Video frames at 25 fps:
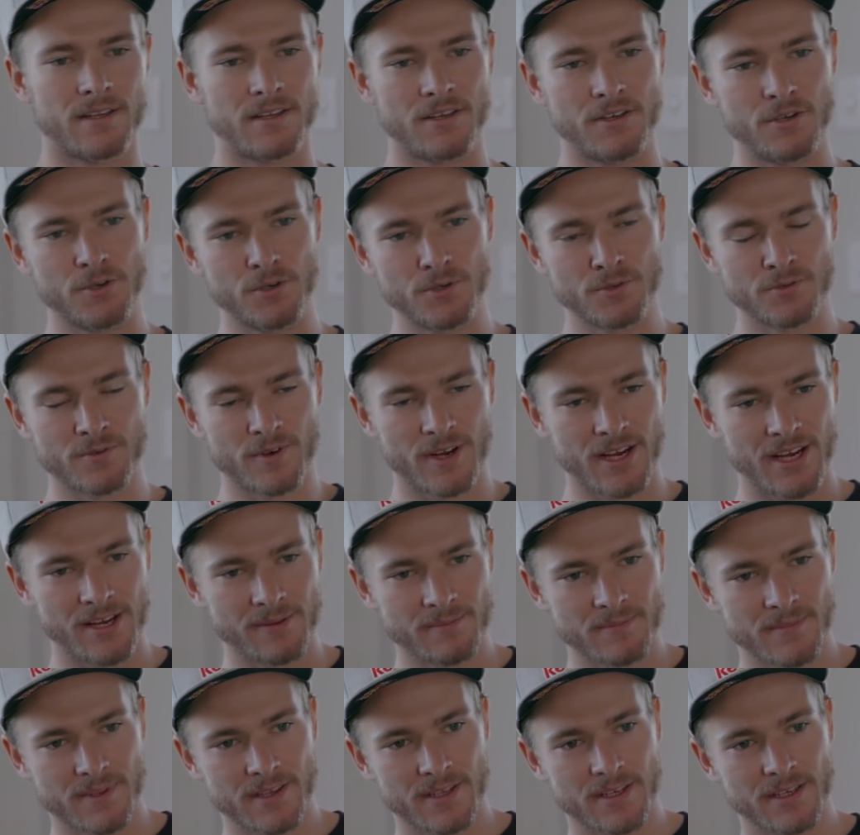new
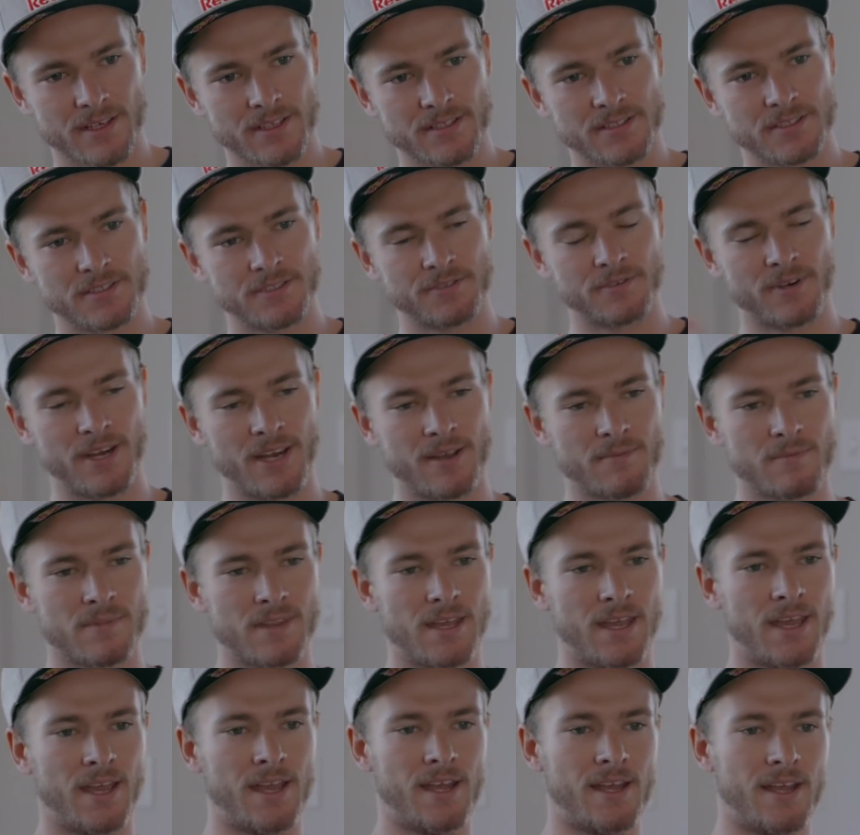ramp this, new ramp
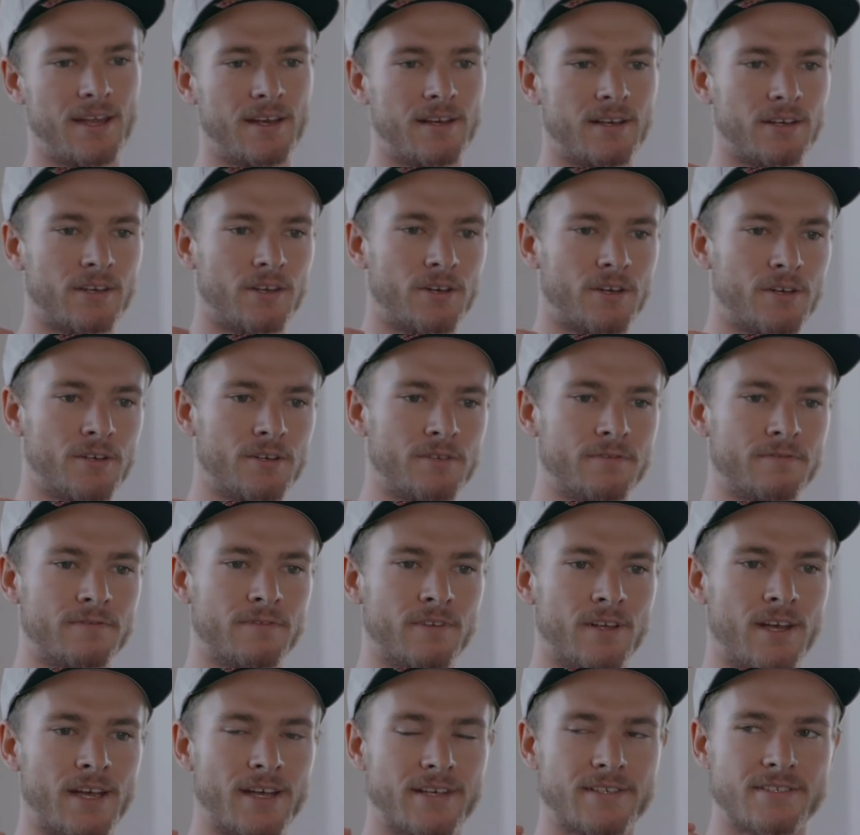that, and a lot of
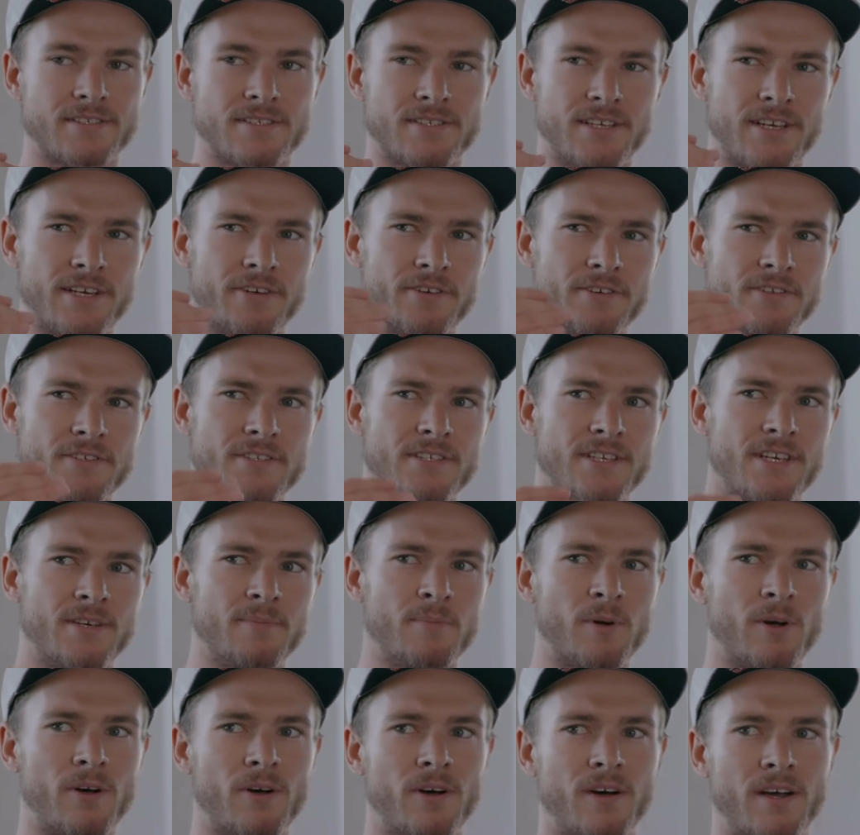like secrecy
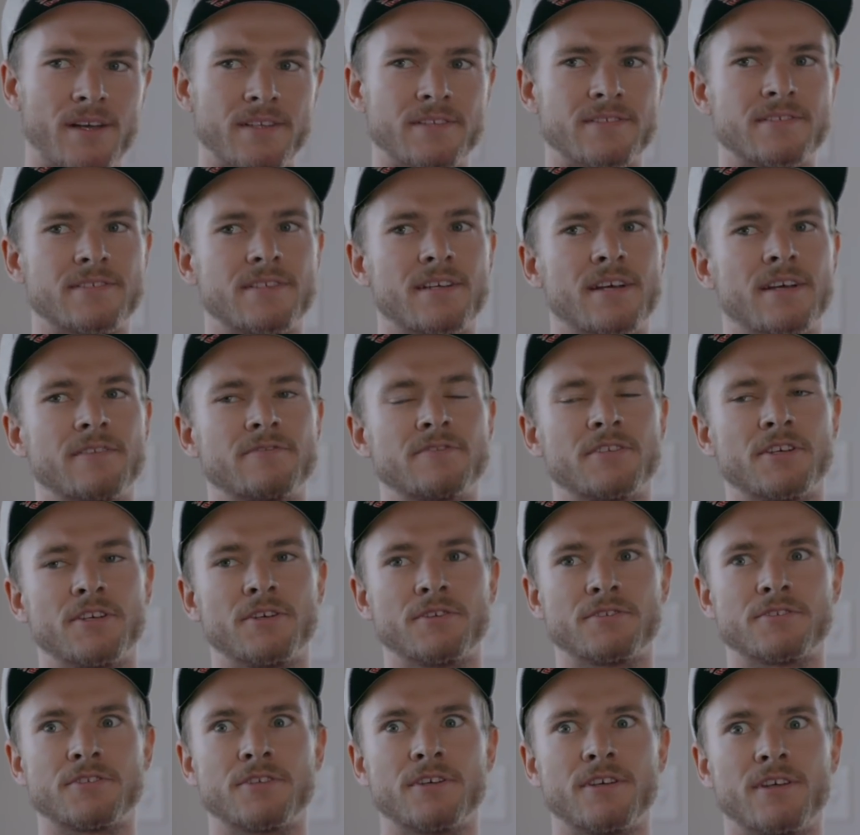behind stuff. So
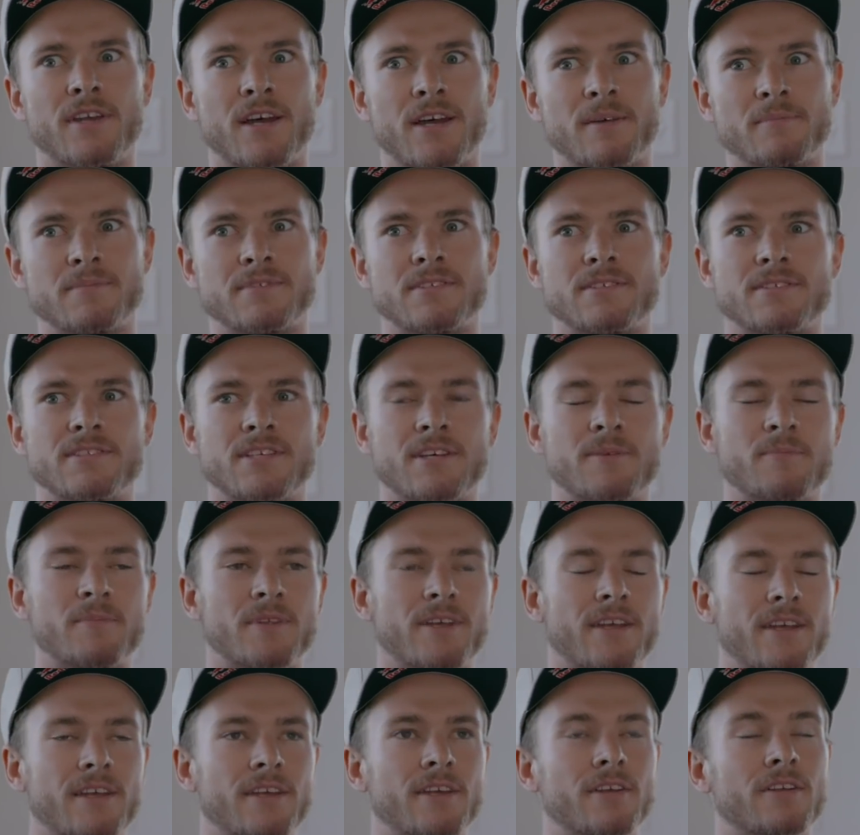you turn up to
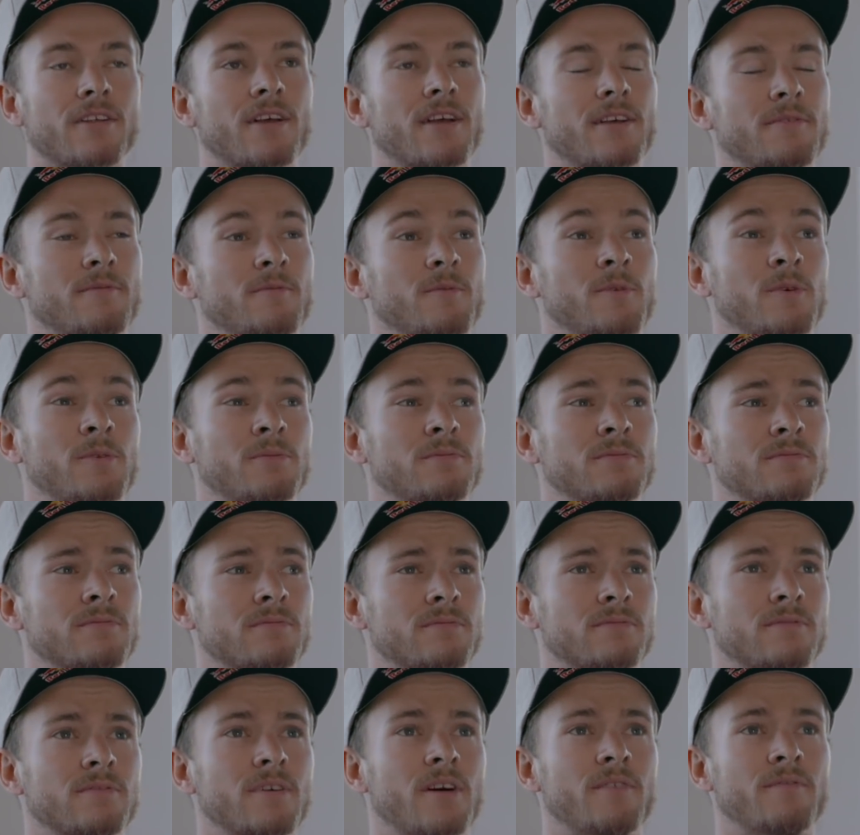something and you're like, well,
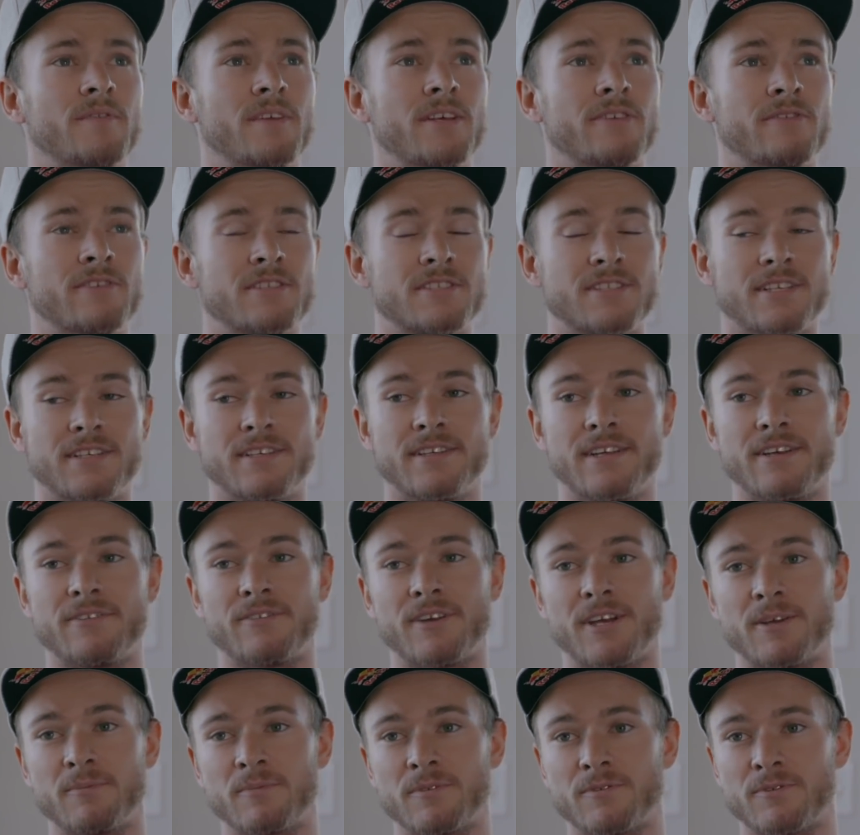I've never seen that
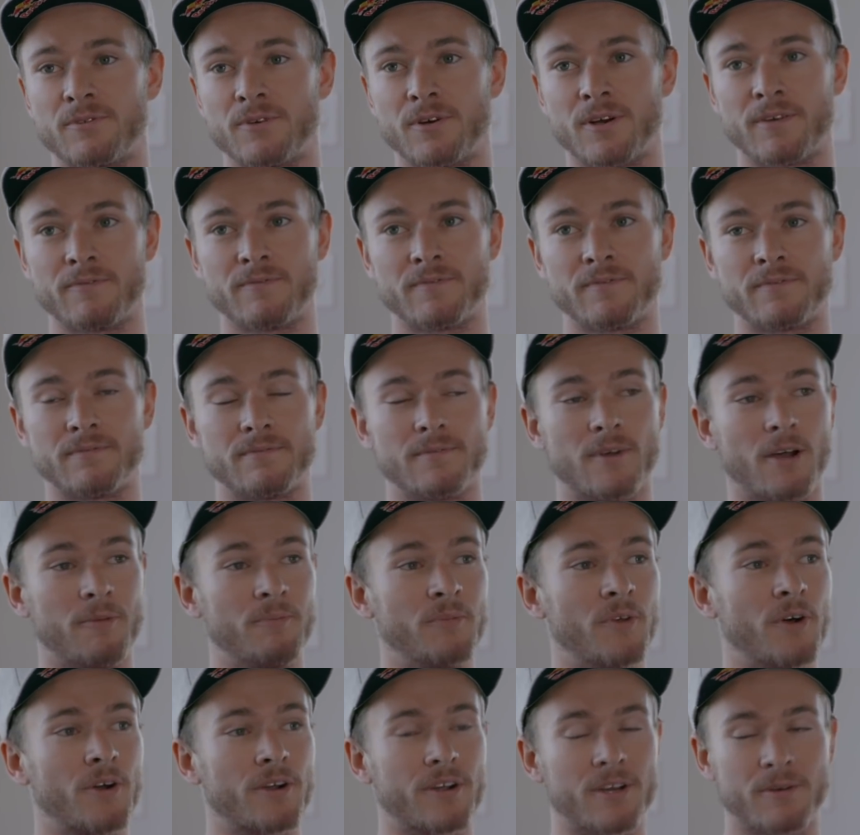ramp before. i am
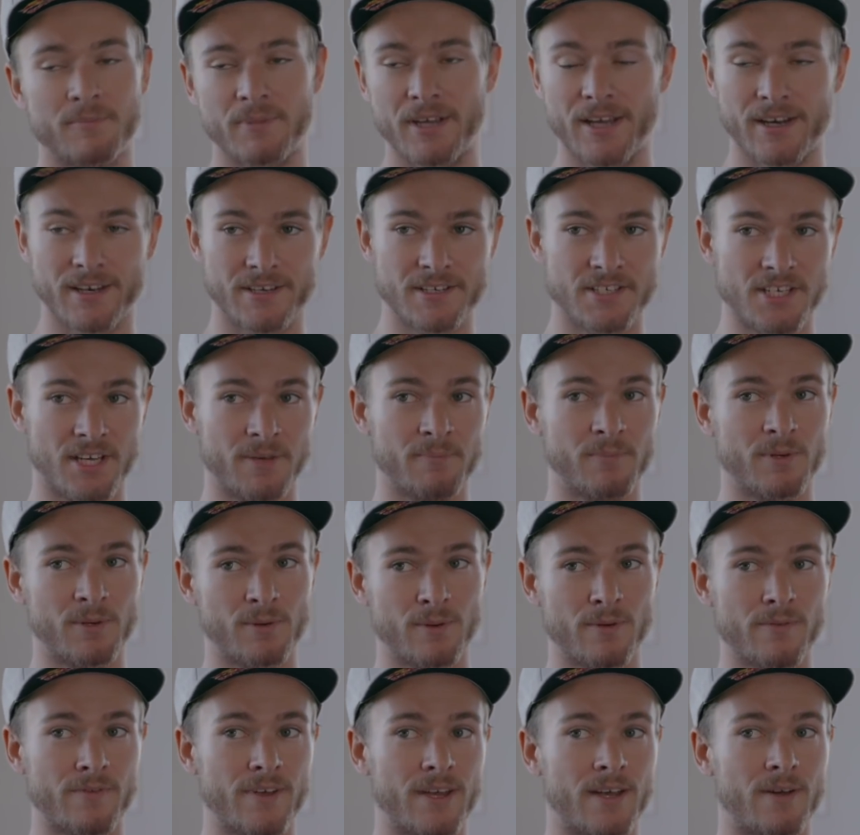not going to be able to jump it
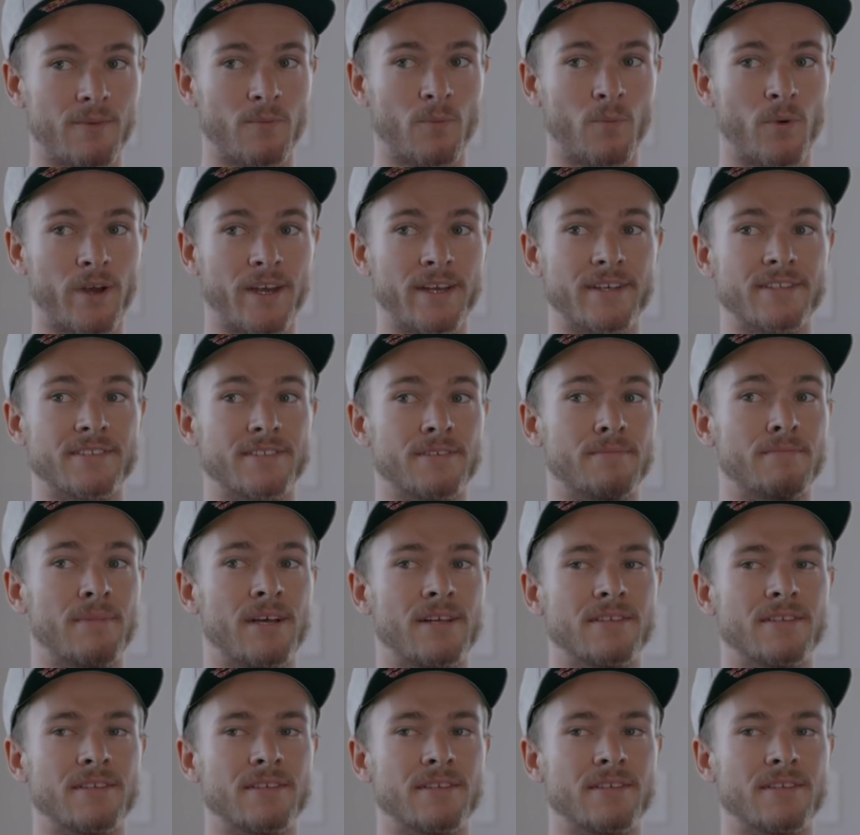without weeks and